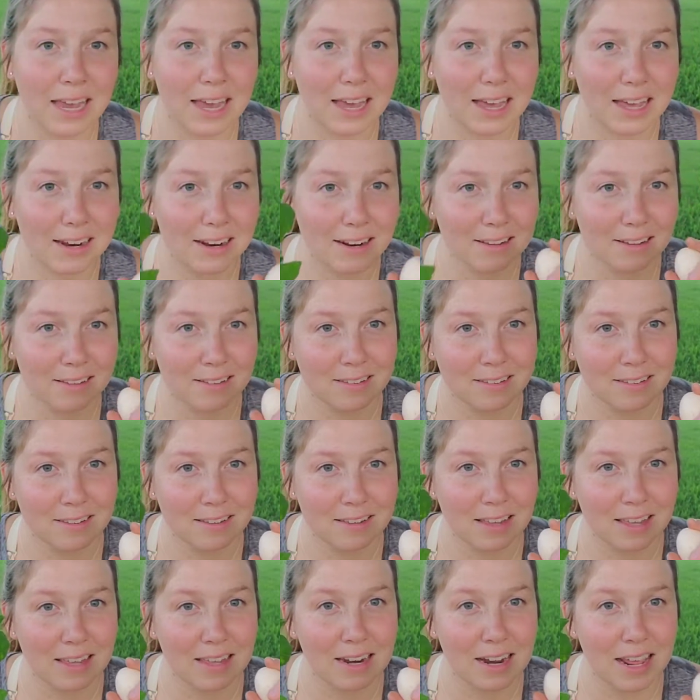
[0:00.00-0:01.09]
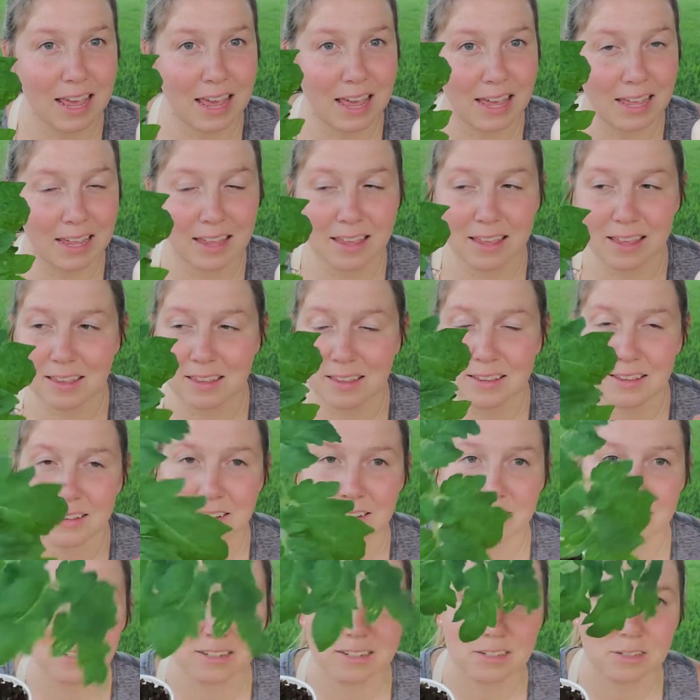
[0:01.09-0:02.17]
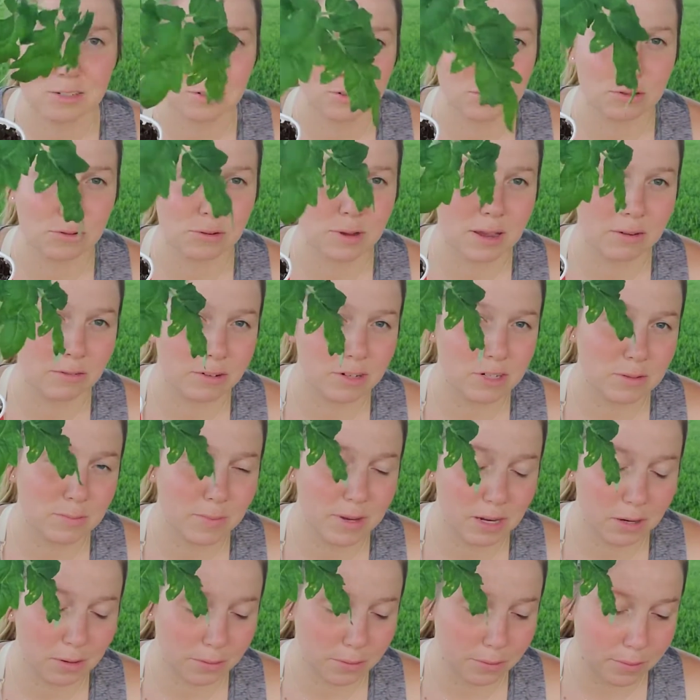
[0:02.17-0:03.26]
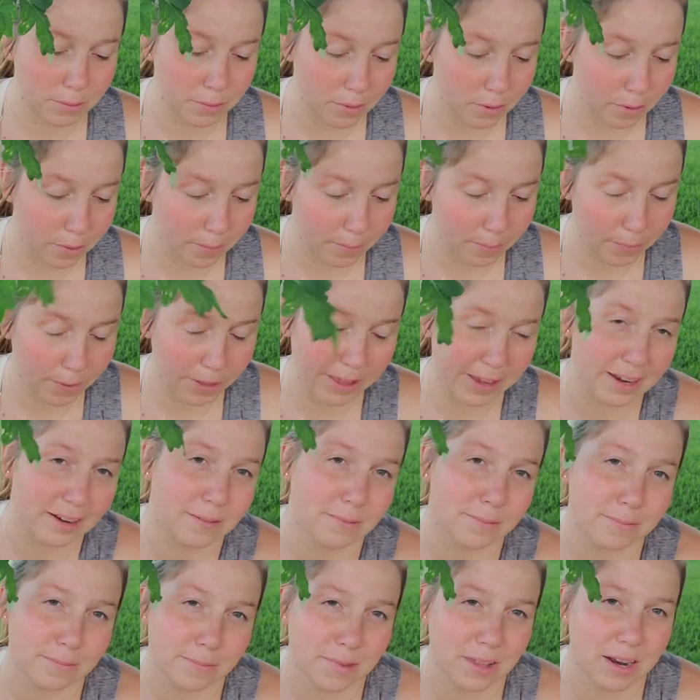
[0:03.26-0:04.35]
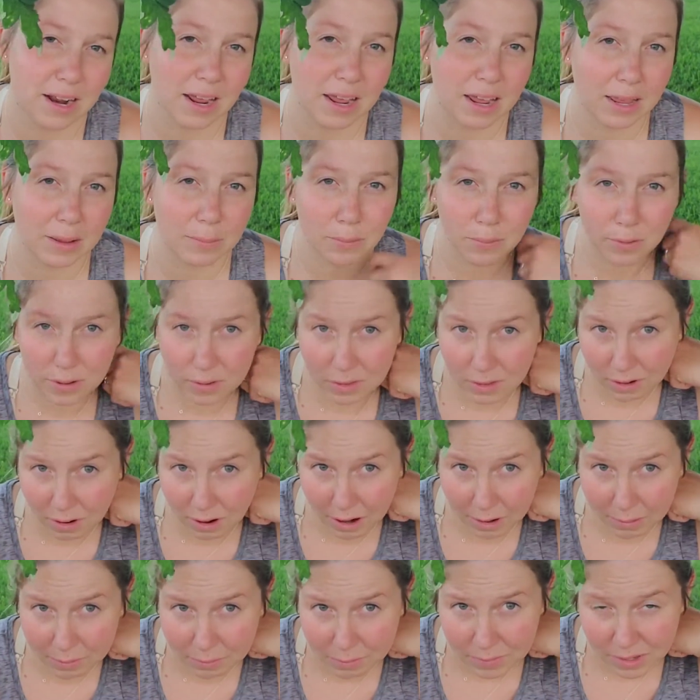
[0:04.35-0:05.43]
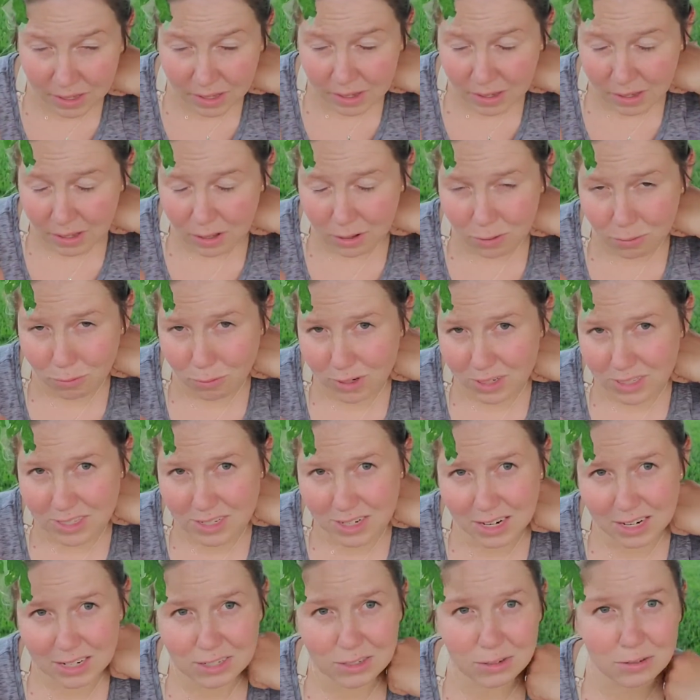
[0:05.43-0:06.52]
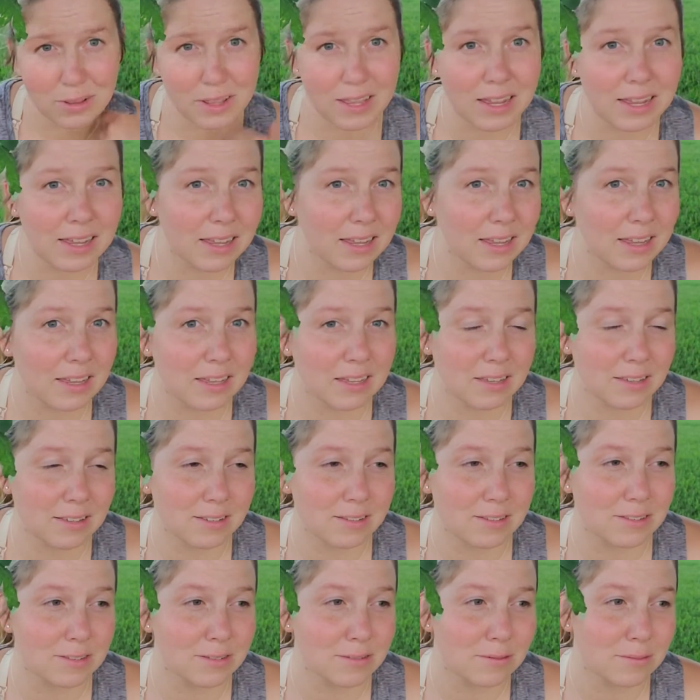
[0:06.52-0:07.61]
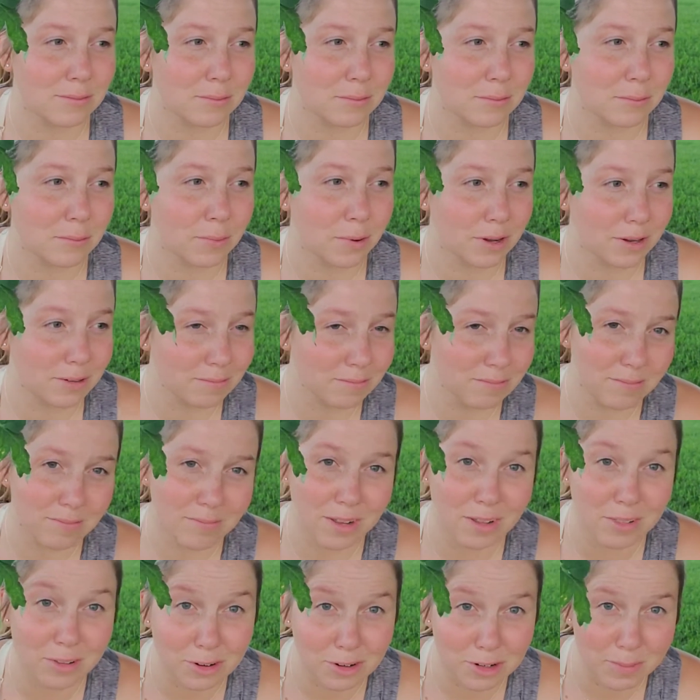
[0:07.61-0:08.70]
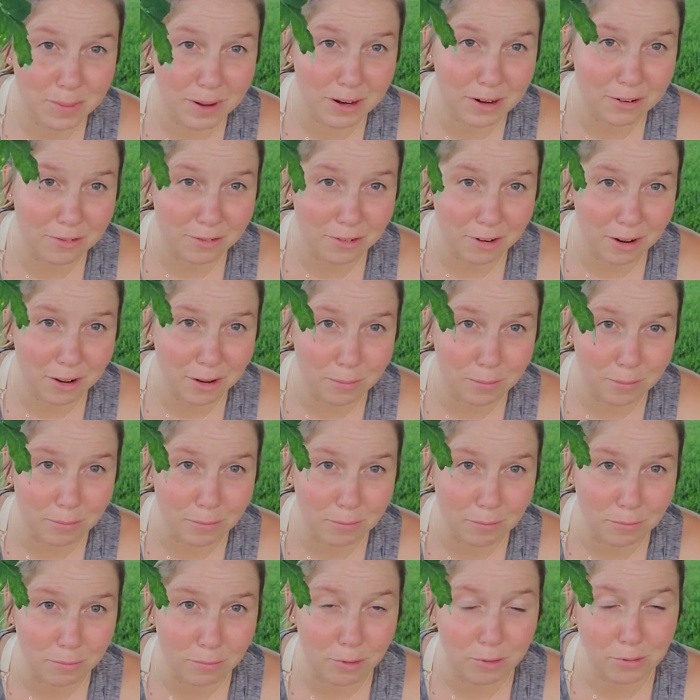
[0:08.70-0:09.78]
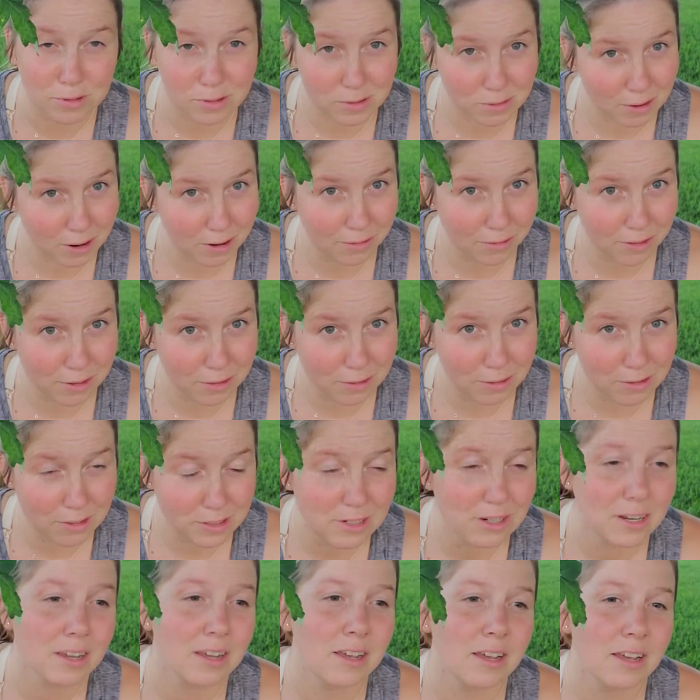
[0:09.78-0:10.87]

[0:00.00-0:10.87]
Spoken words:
add an egg to every tomato plant that I put in the ground. The reason I do that is, one, I learned about it from Roots and Refuge.